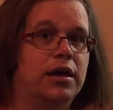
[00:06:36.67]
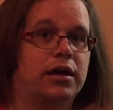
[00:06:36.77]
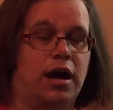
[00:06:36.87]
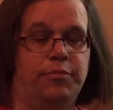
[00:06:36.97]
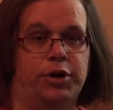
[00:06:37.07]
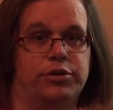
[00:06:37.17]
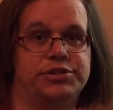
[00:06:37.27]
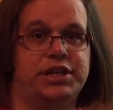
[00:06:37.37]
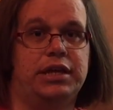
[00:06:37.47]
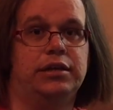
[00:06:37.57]

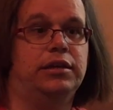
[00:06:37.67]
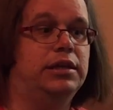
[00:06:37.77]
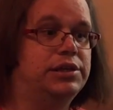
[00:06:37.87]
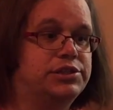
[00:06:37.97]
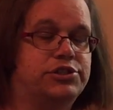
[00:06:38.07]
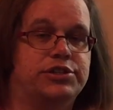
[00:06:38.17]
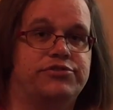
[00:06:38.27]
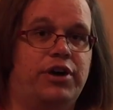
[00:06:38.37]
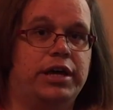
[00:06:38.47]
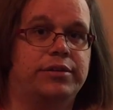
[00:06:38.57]
compost, it is just
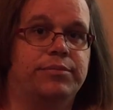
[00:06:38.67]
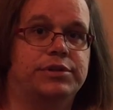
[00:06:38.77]
fine.